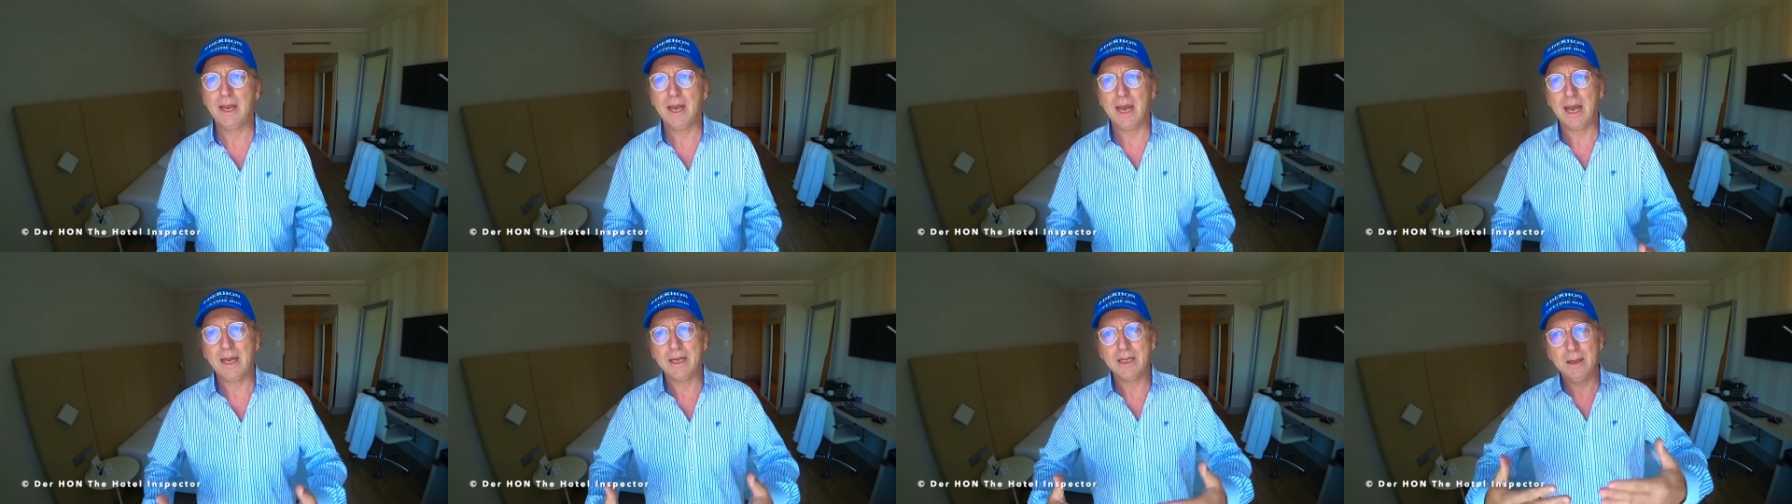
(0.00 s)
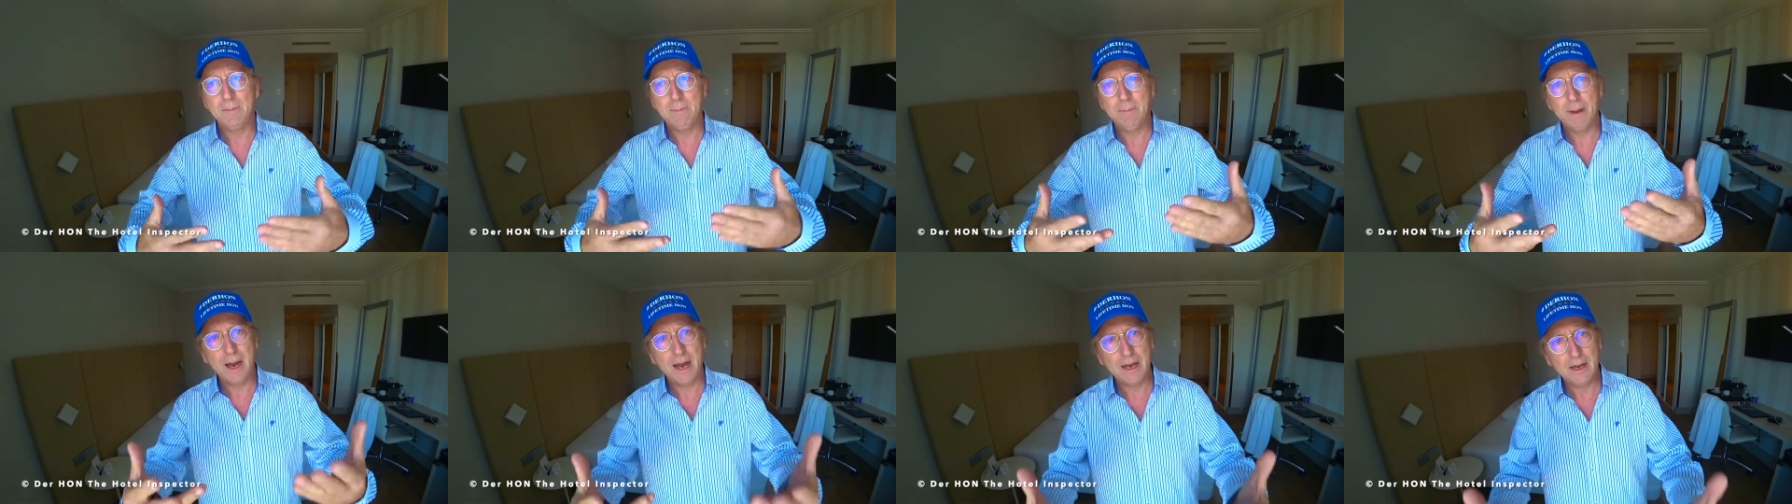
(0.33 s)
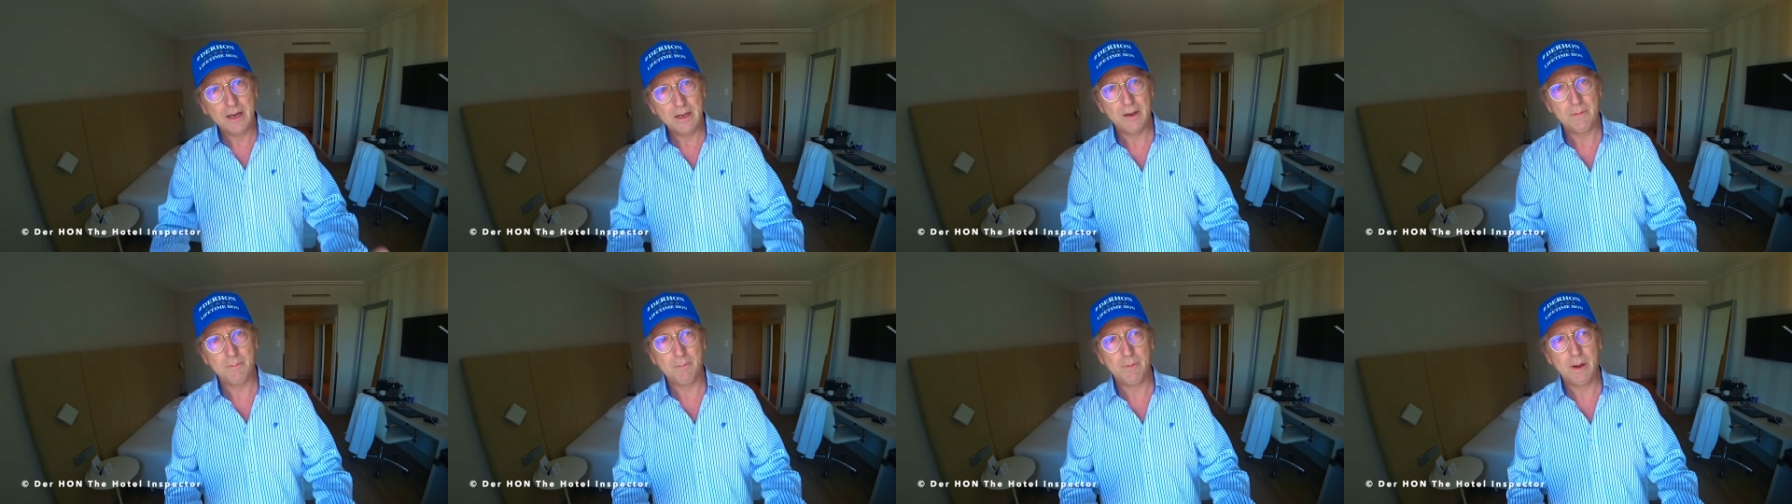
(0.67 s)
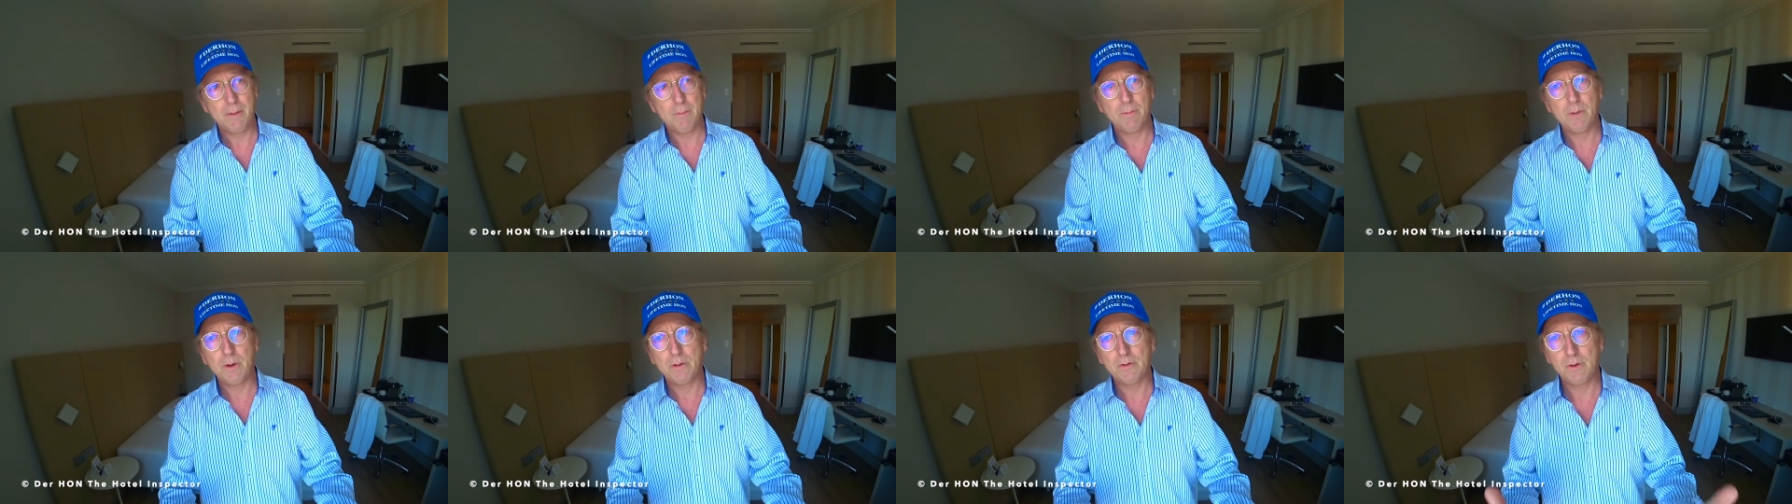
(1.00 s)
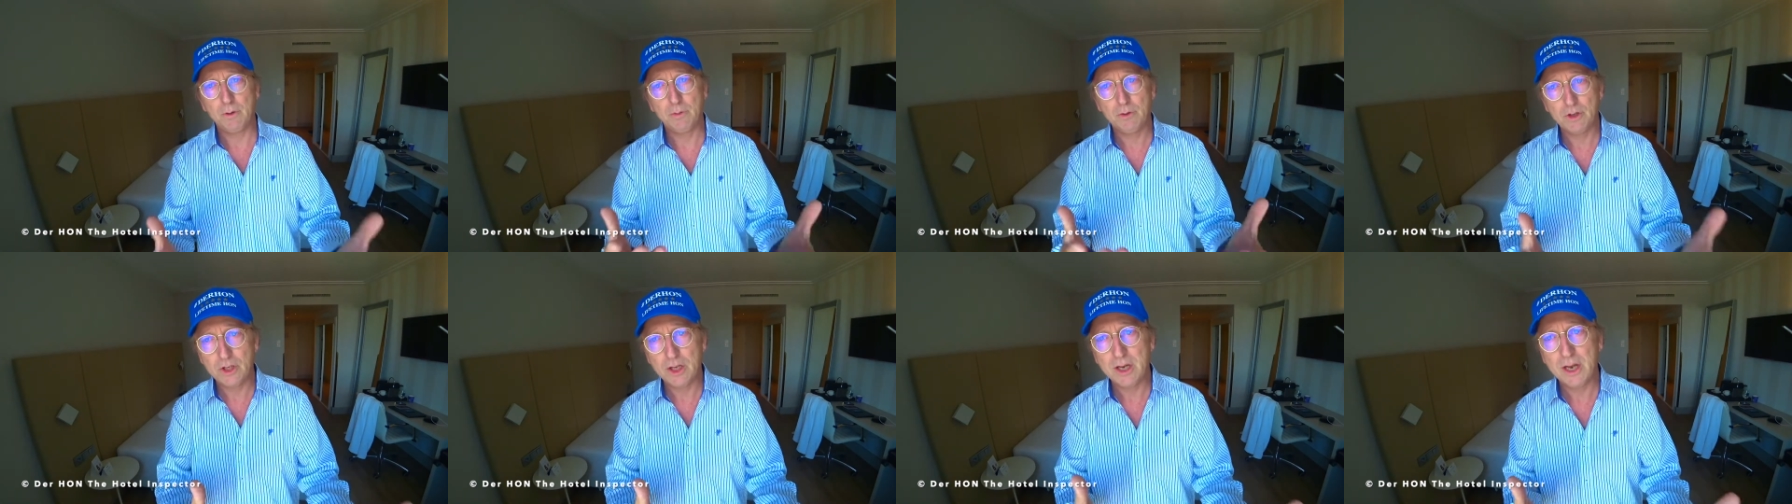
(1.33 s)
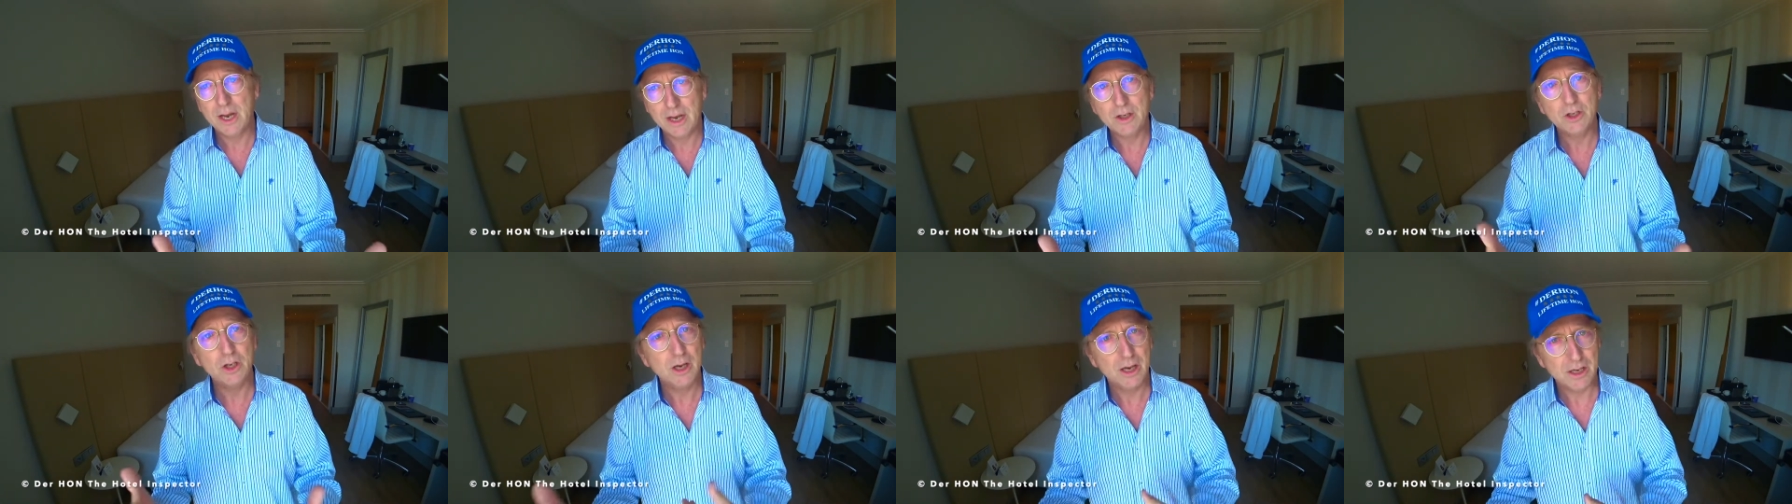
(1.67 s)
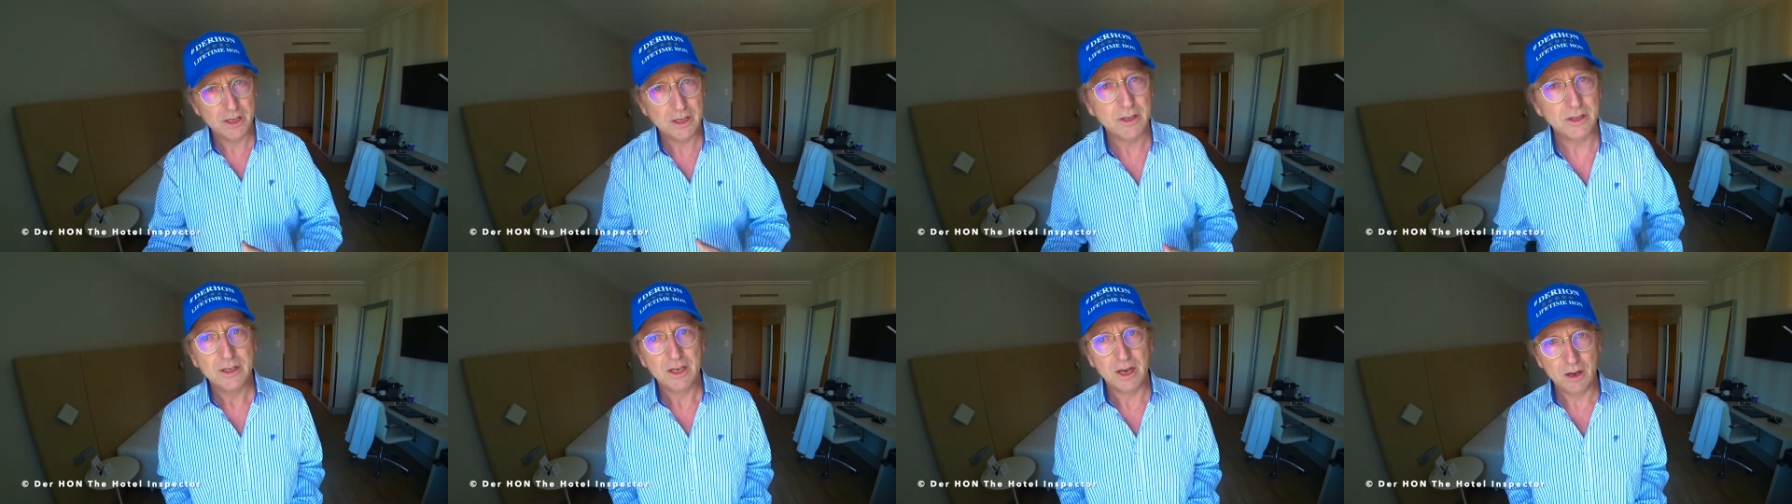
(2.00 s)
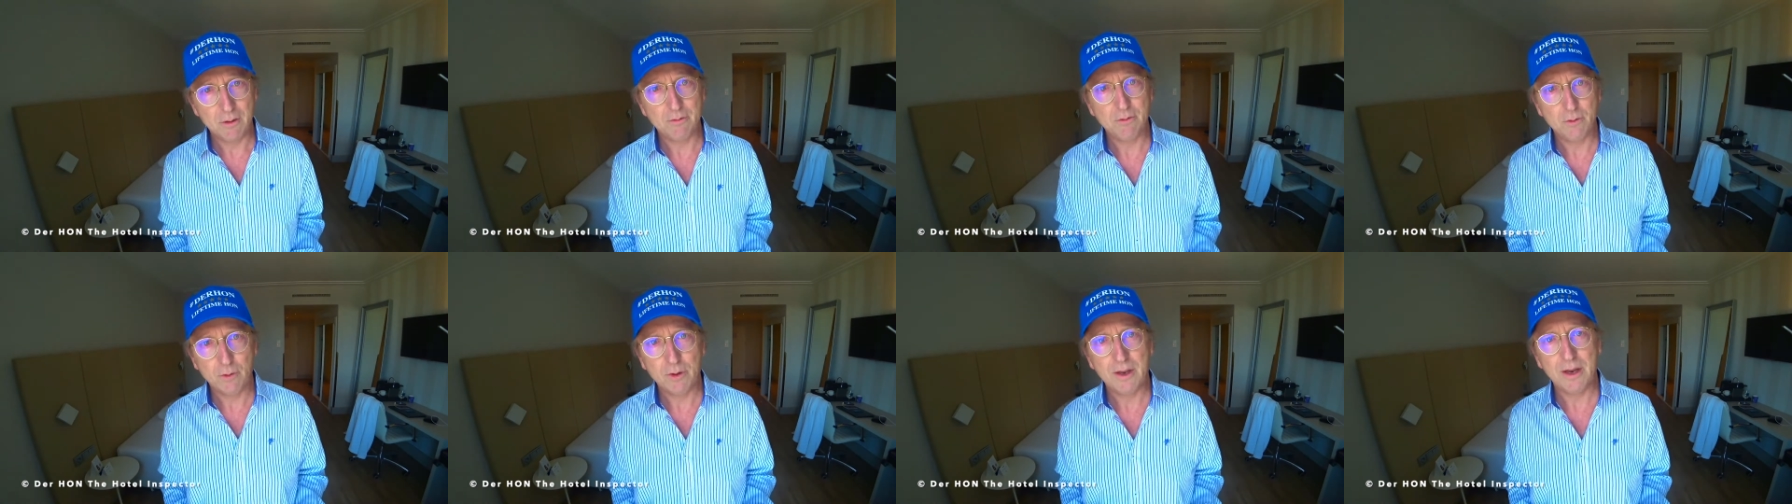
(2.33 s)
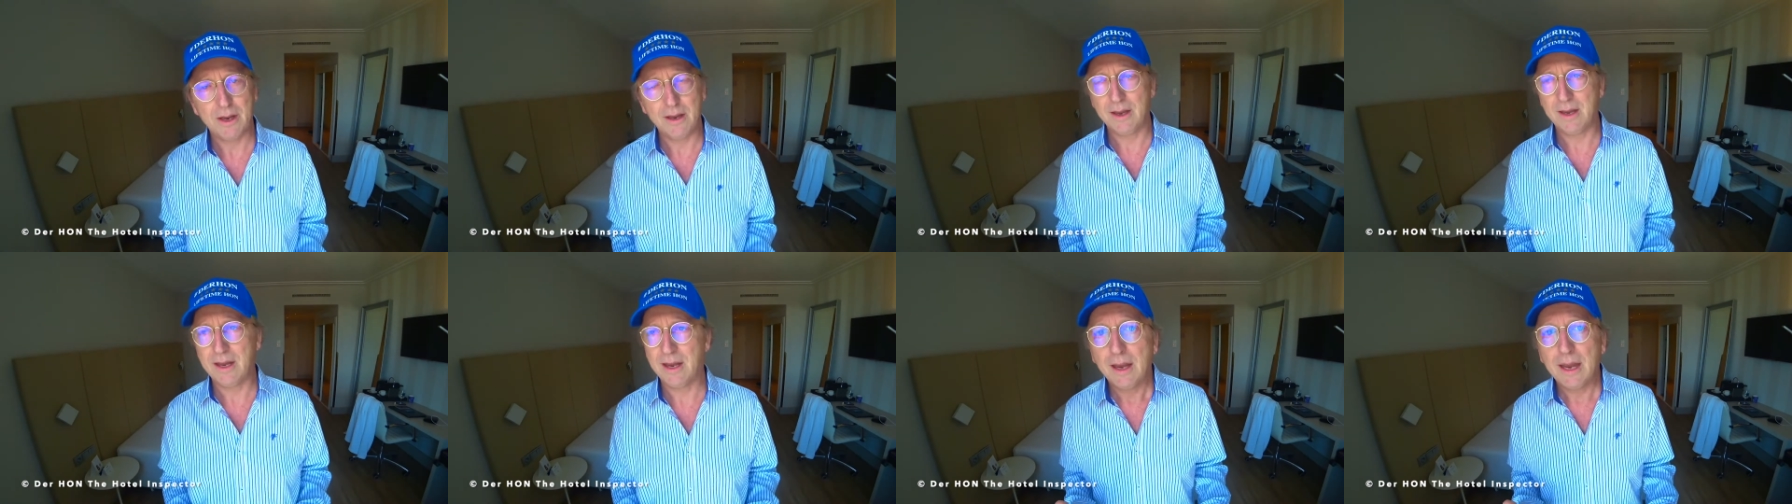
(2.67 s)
as a platinum member from GHA Discovery.